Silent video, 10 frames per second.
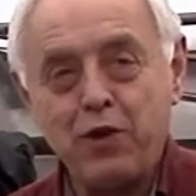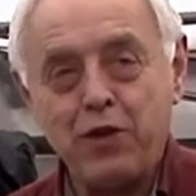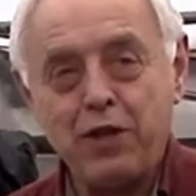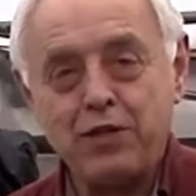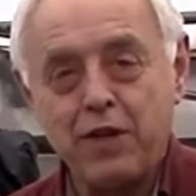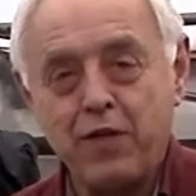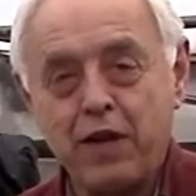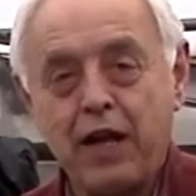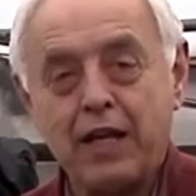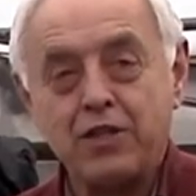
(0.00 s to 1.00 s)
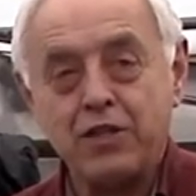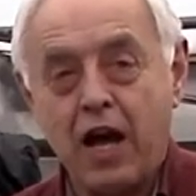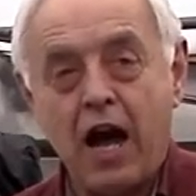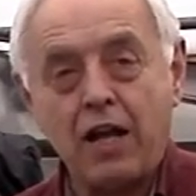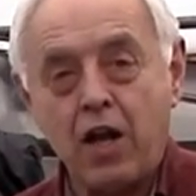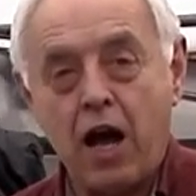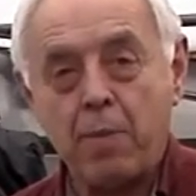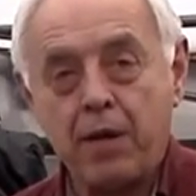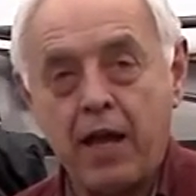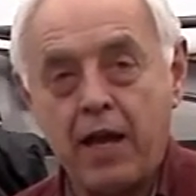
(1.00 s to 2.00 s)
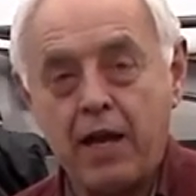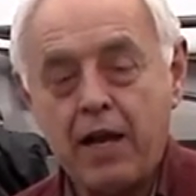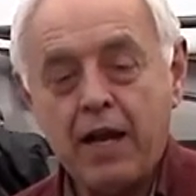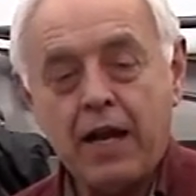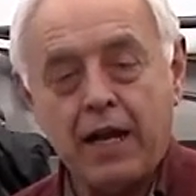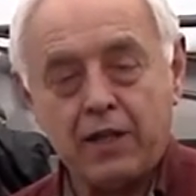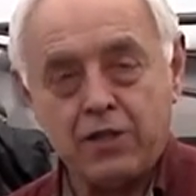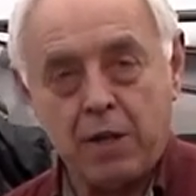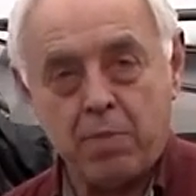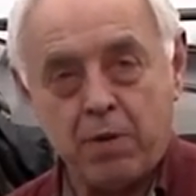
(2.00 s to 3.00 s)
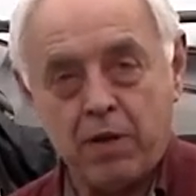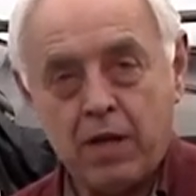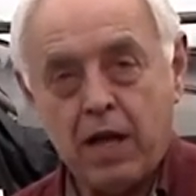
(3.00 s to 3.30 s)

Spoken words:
things differently. It's not complicated, it's simple.